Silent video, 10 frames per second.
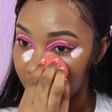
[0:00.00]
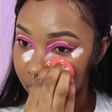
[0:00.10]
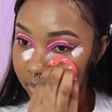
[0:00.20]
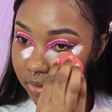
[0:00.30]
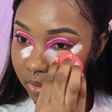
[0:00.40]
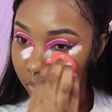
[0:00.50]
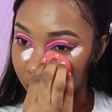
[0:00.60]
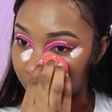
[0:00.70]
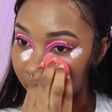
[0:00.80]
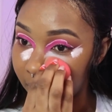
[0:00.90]

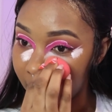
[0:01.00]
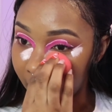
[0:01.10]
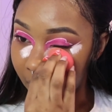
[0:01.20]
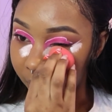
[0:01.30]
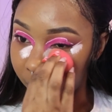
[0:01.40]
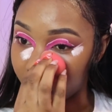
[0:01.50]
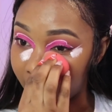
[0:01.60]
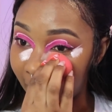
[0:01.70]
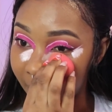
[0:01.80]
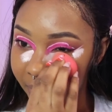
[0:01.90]
So I will
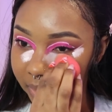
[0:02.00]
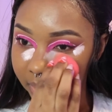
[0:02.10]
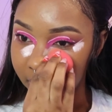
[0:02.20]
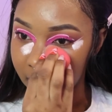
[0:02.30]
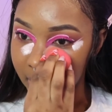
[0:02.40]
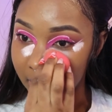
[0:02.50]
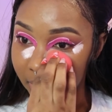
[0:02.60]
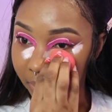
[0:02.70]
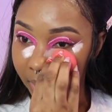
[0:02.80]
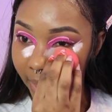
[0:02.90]
happily
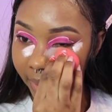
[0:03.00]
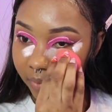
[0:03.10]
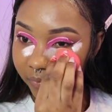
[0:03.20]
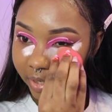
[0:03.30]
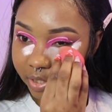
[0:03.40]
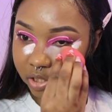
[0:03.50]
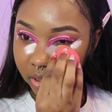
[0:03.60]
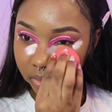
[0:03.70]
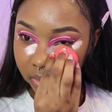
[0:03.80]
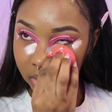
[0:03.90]
die a
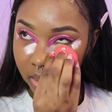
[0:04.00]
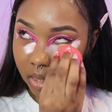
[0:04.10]
virgin